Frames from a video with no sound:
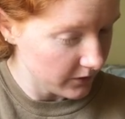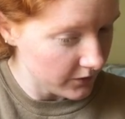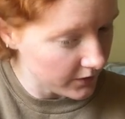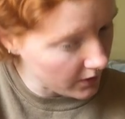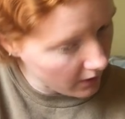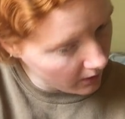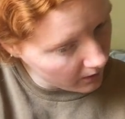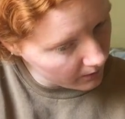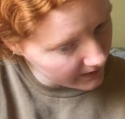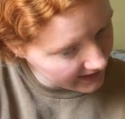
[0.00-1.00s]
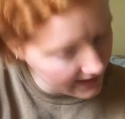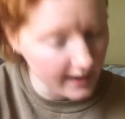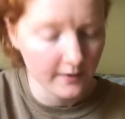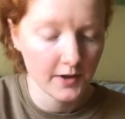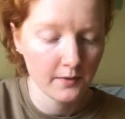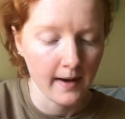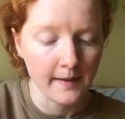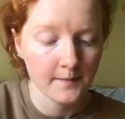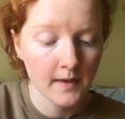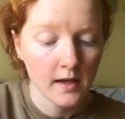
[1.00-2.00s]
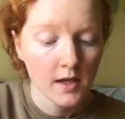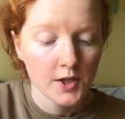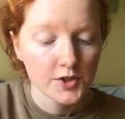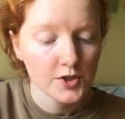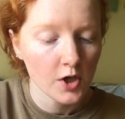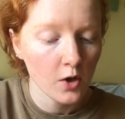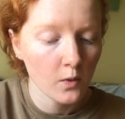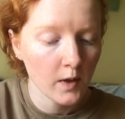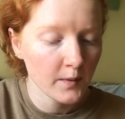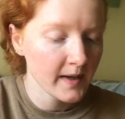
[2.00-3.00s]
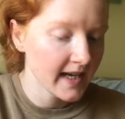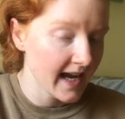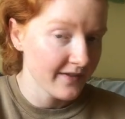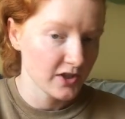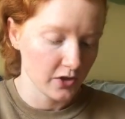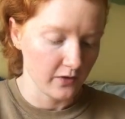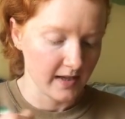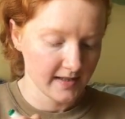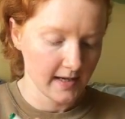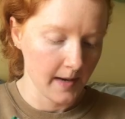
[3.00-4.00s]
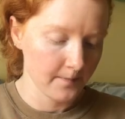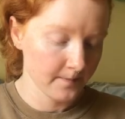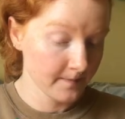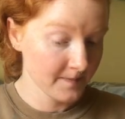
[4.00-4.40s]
No, we can't. You're right. So what are we going to have to do this time?